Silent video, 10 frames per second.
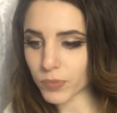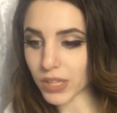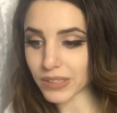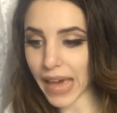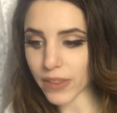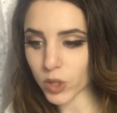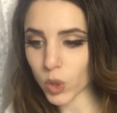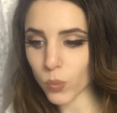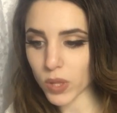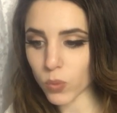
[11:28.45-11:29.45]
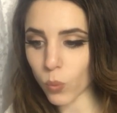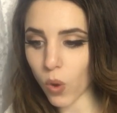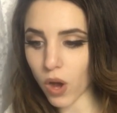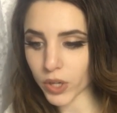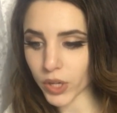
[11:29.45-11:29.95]
lather with
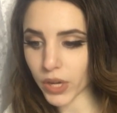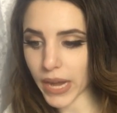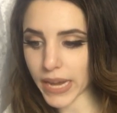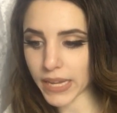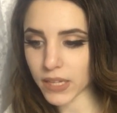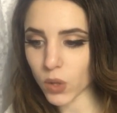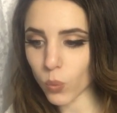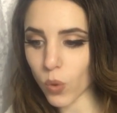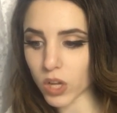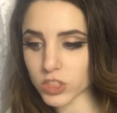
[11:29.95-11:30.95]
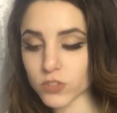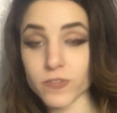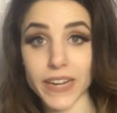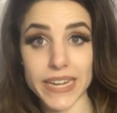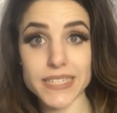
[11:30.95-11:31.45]
water and wash
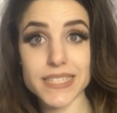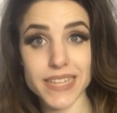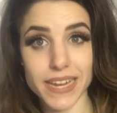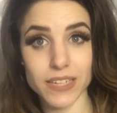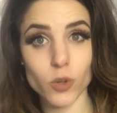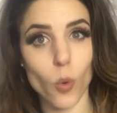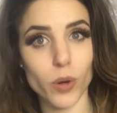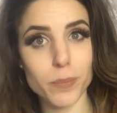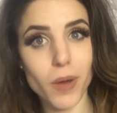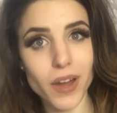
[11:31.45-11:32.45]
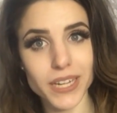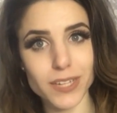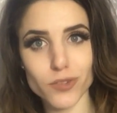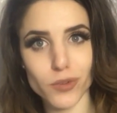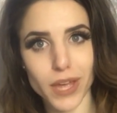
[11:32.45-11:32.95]
face and or
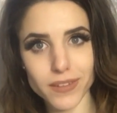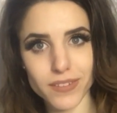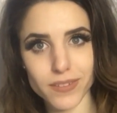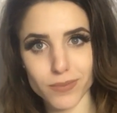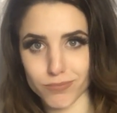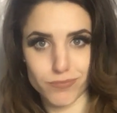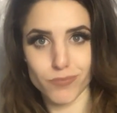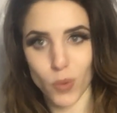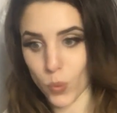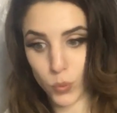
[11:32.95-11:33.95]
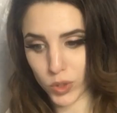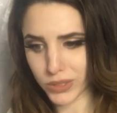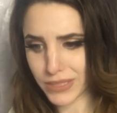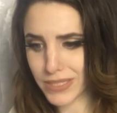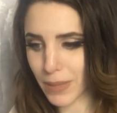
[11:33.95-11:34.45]
body. So that's
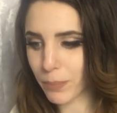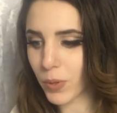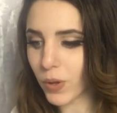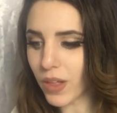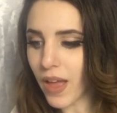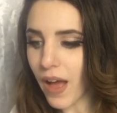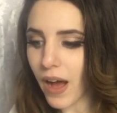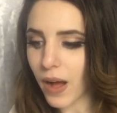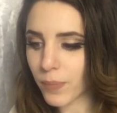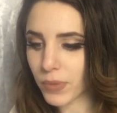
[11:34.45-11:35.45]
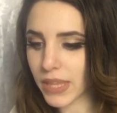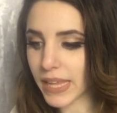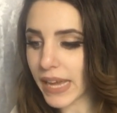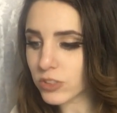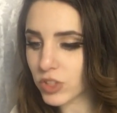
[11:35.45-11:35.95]
really simple. And
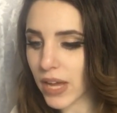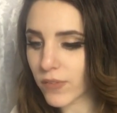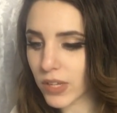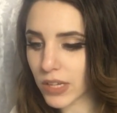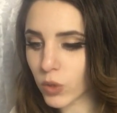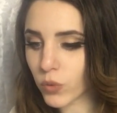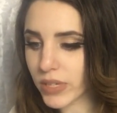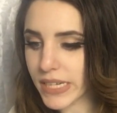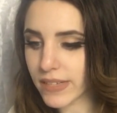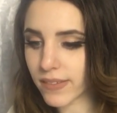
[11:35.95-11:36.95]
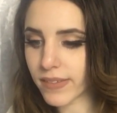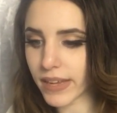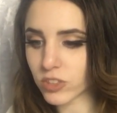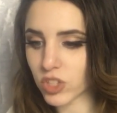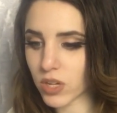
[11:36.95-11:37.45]
they actually have an ingredient
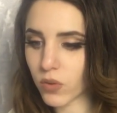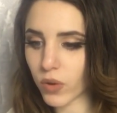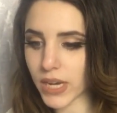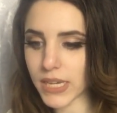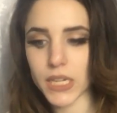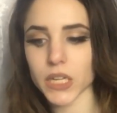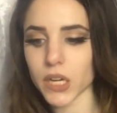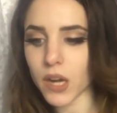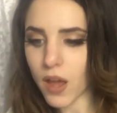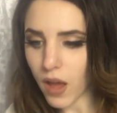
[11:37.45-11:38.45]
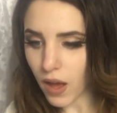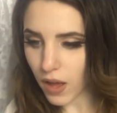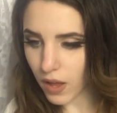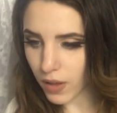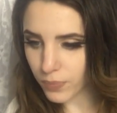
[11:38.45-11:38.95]
section right here.
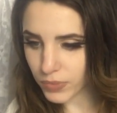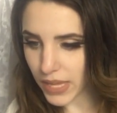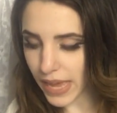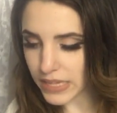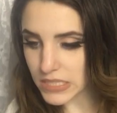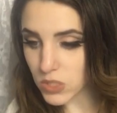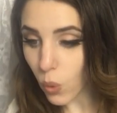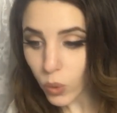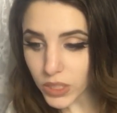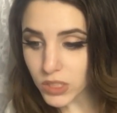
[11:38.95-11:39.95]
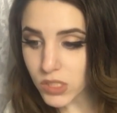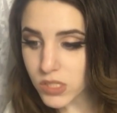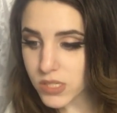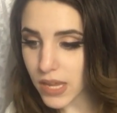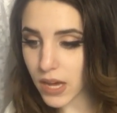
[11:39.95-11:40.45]
It has
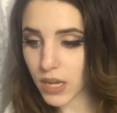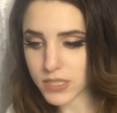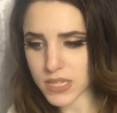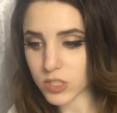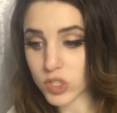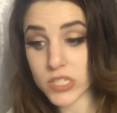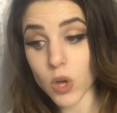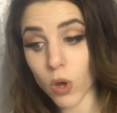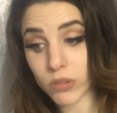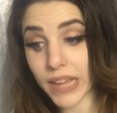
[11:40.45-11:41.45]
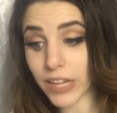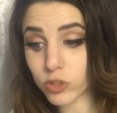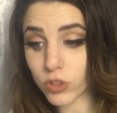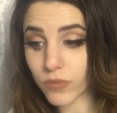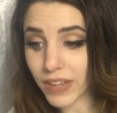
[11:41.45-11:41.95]
oils such as all
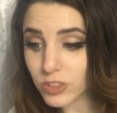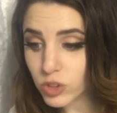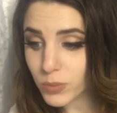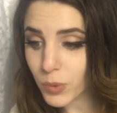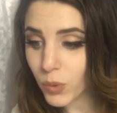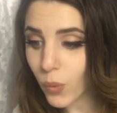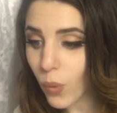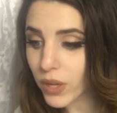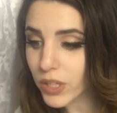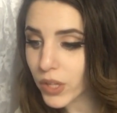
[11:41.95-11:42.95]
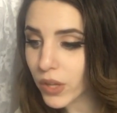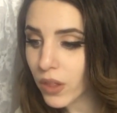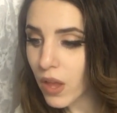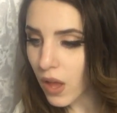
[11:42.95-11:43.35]
natural vegetable oil,